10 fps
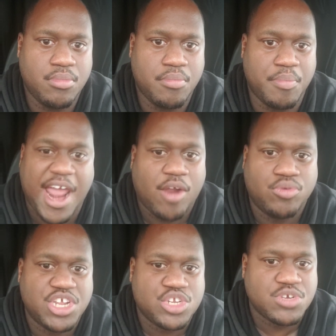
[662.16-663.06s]
But I don't
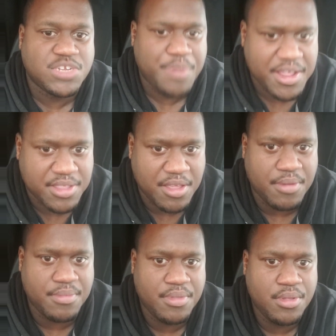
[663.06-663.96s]
disrespect them.
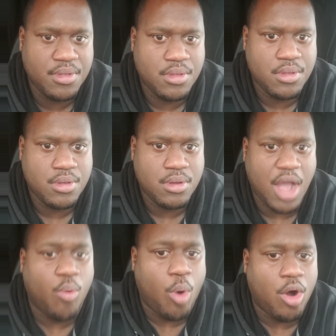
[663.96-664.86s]

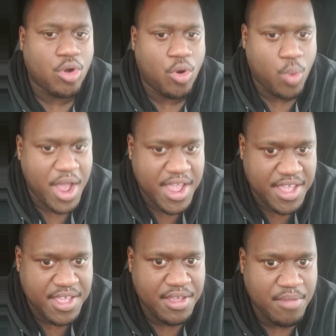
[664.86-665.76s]
I walk
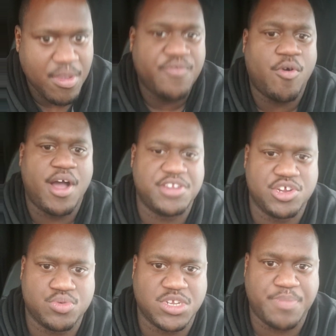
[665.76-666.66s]
away before I
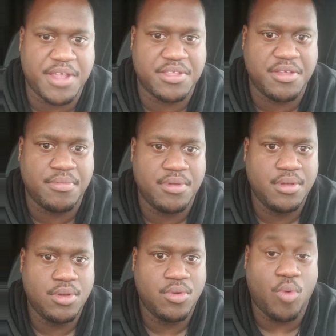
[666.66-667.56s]
disrespect them.
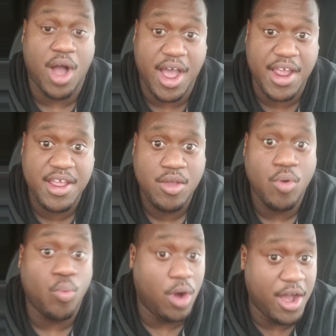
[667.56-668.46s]
Why?
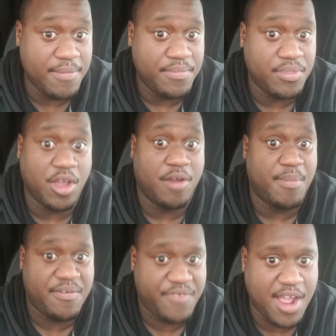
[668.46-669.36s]
One, they're
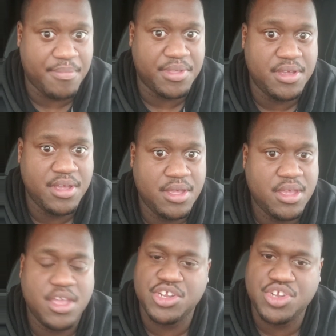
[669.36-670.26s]
my family,
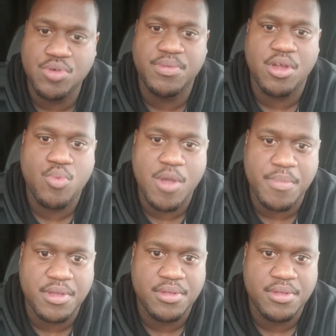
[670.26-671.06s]
and two, they're women.